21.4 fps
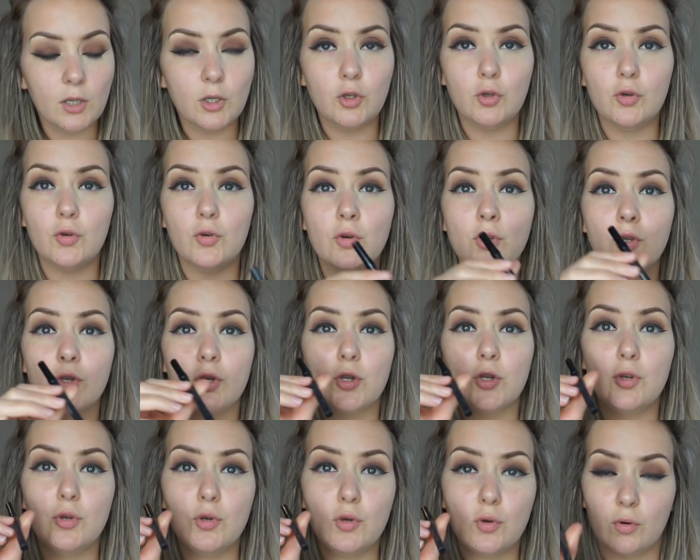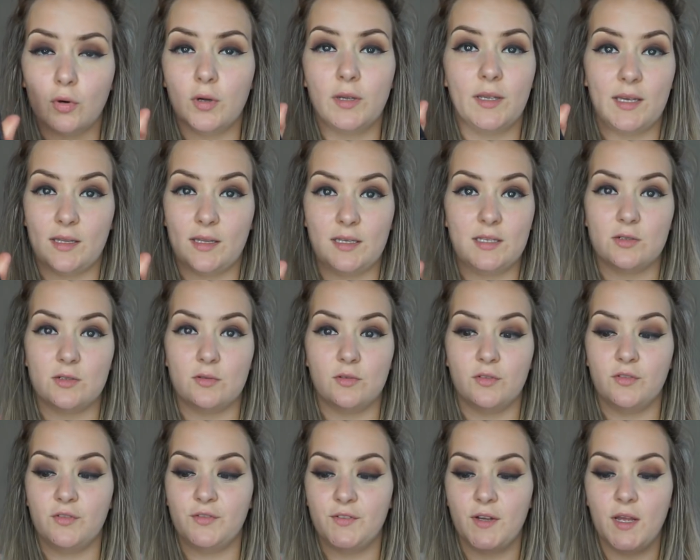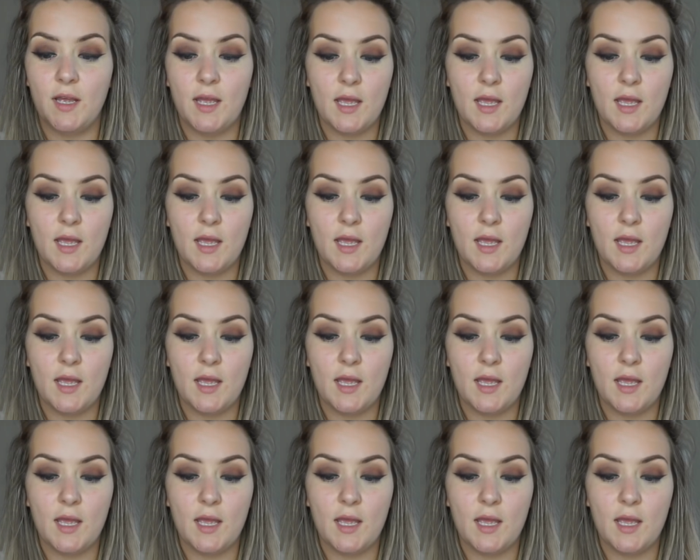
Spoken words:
You could not get these off.